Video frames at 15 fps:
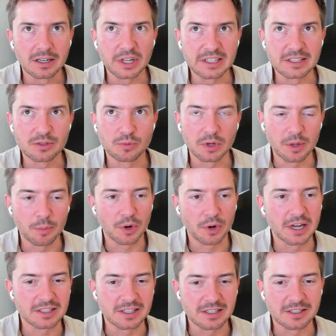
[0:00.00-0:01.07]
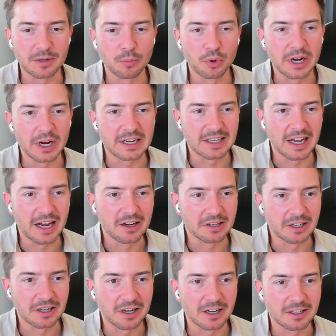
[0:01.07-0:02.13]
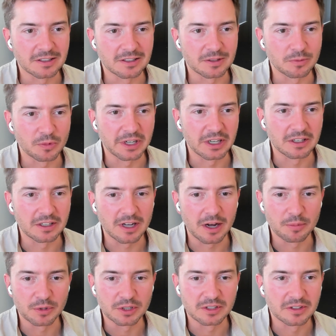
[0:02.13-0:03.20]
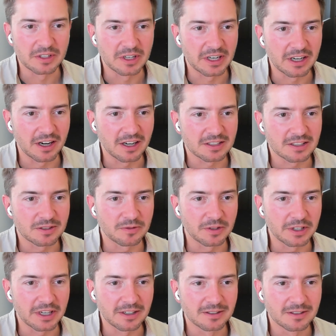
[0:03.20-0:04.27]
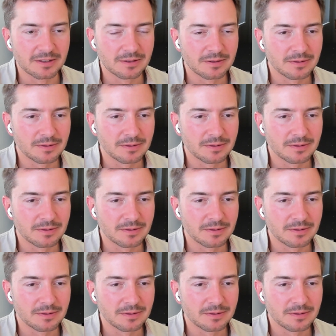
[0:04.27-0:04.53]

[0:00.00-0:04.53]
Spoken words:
places where the process can break down and cause some real opportunity costs for you.